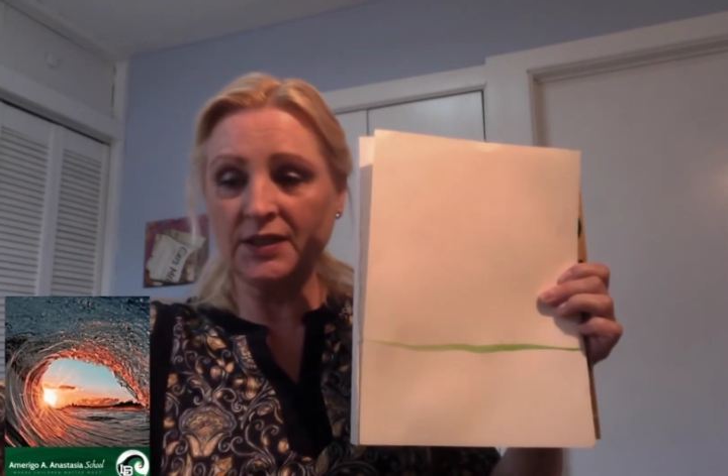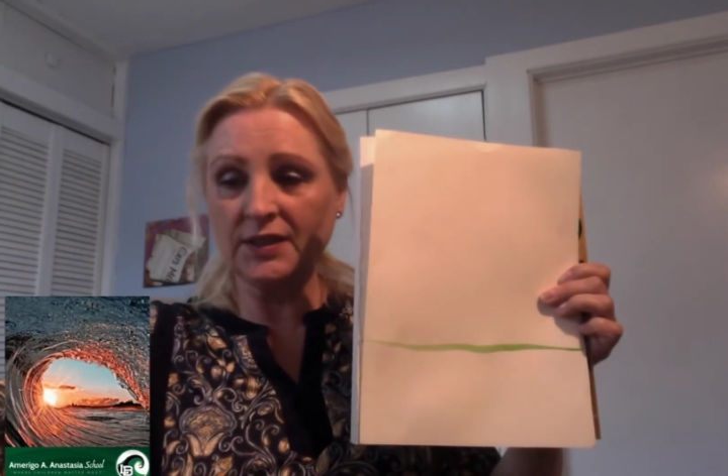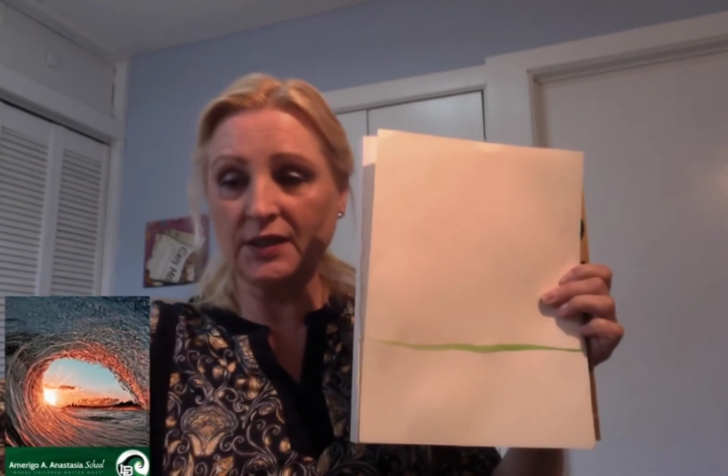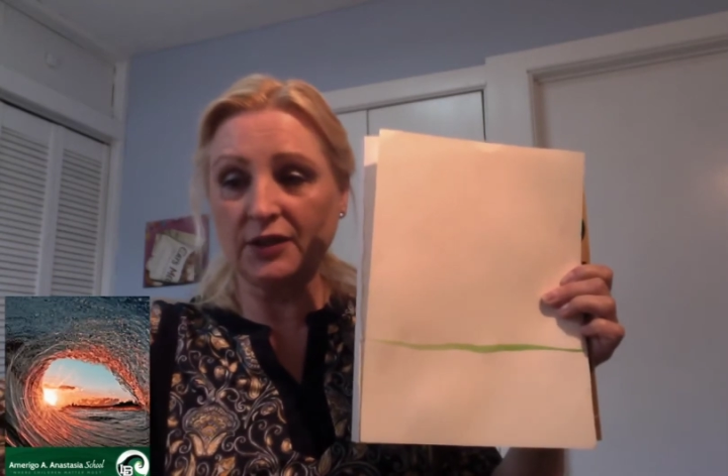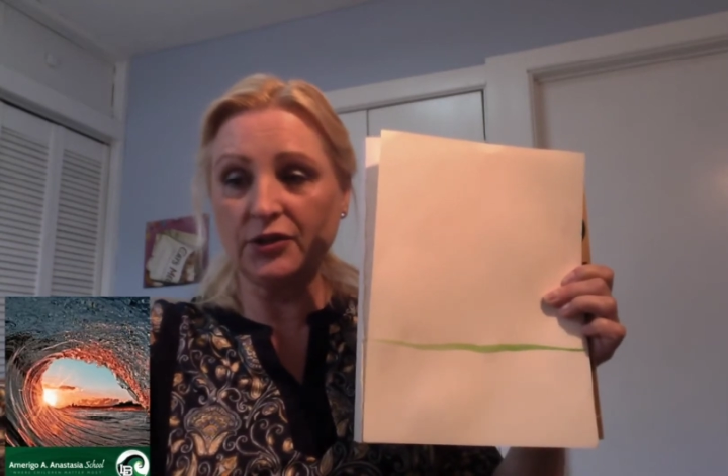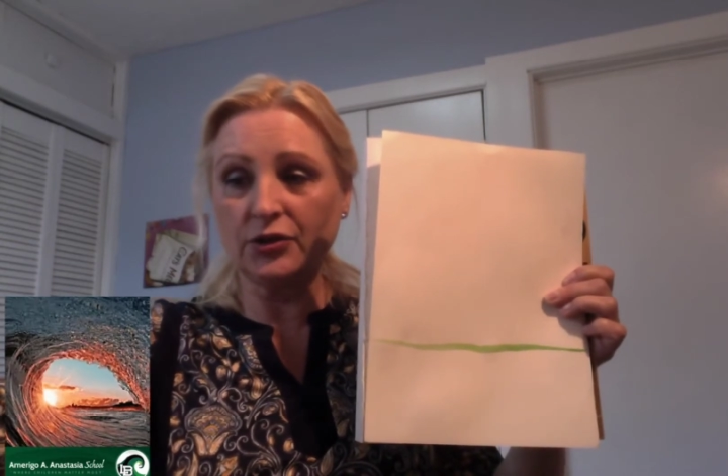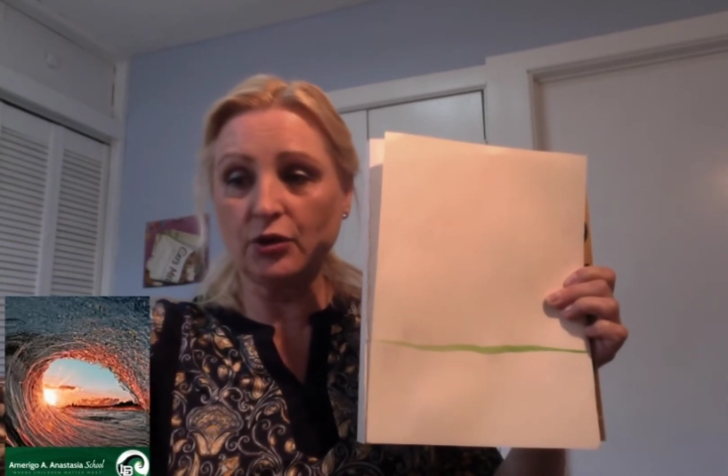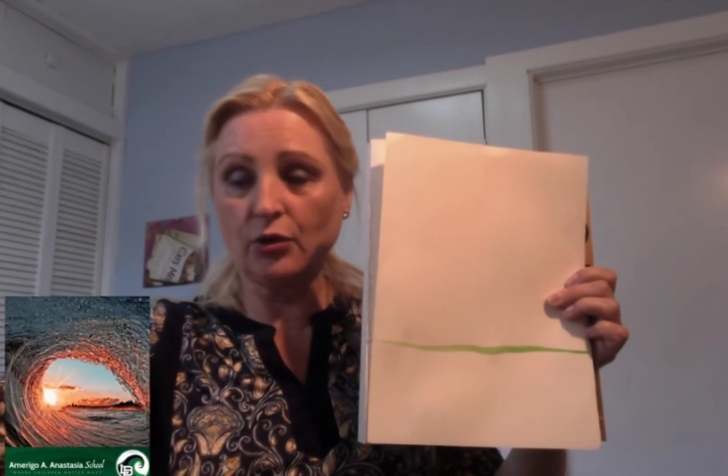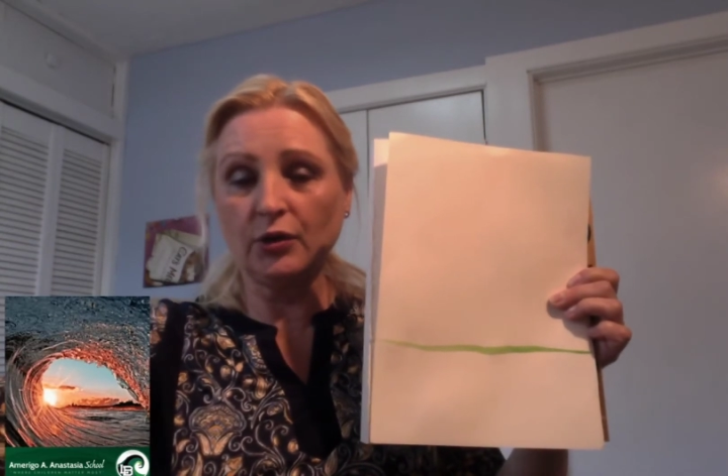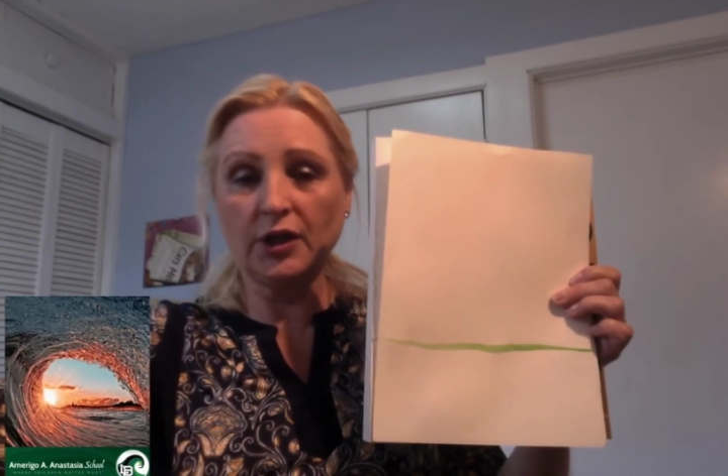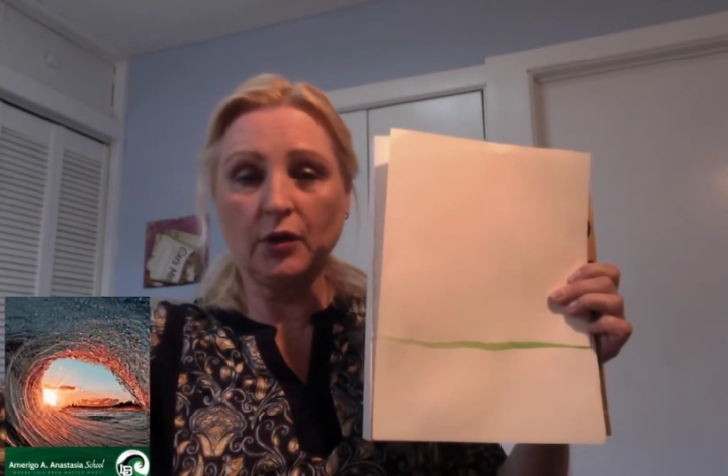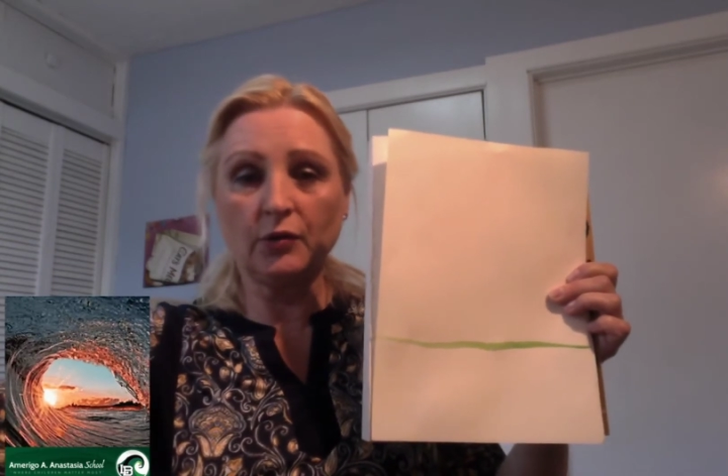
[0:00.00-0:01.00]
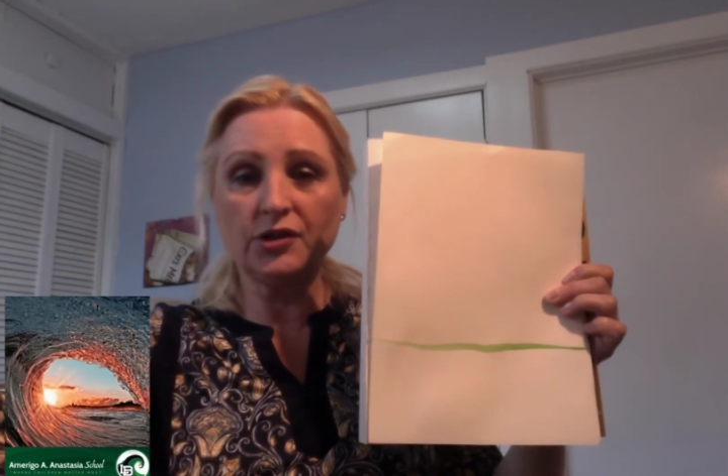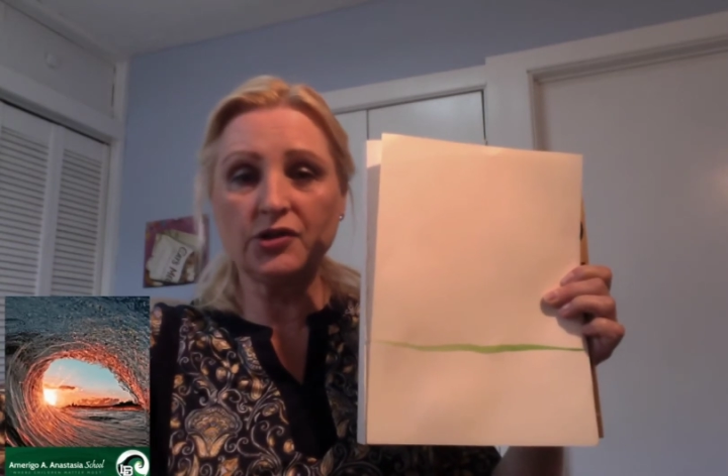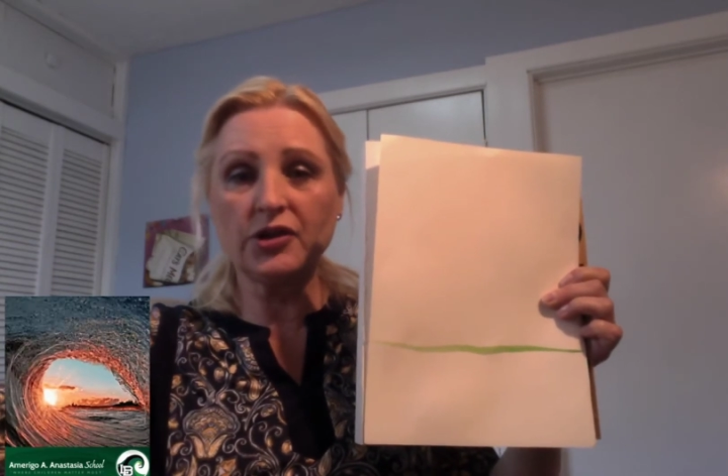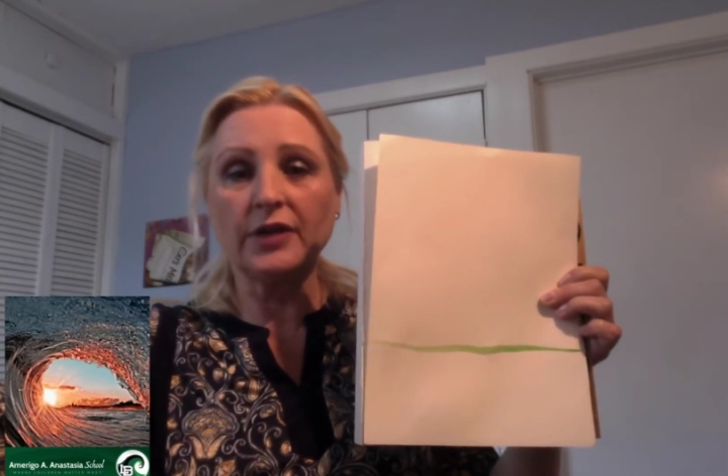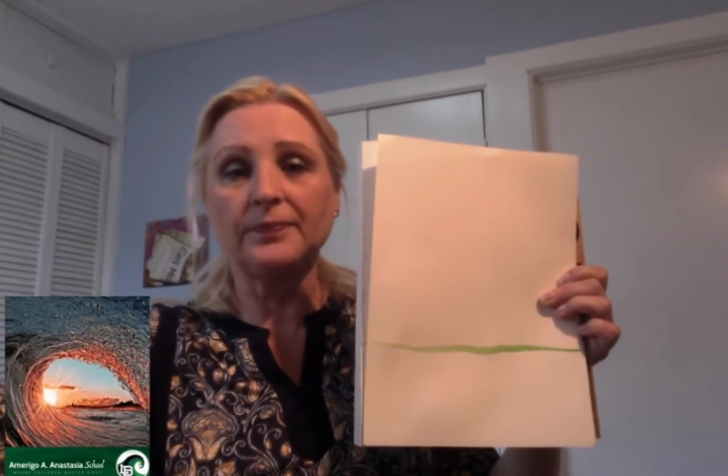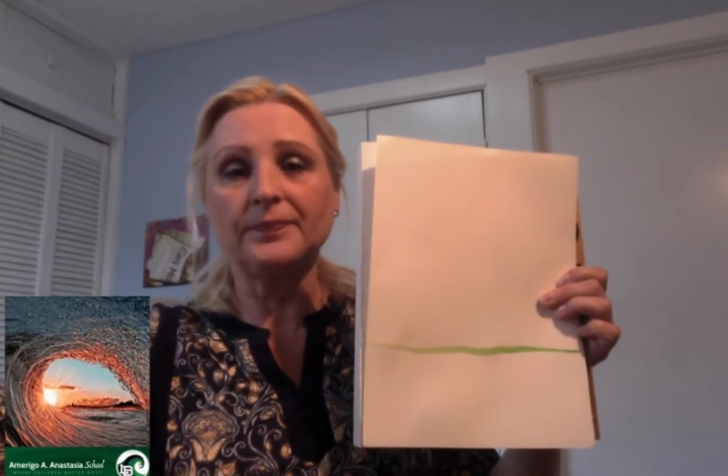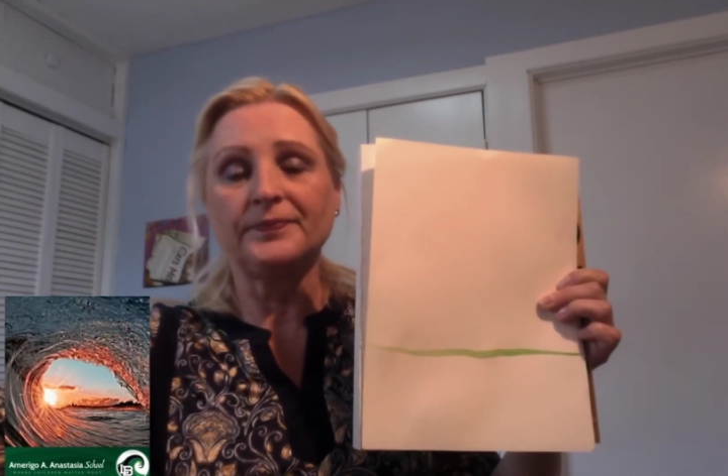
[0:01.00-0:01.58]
start drawing our tree.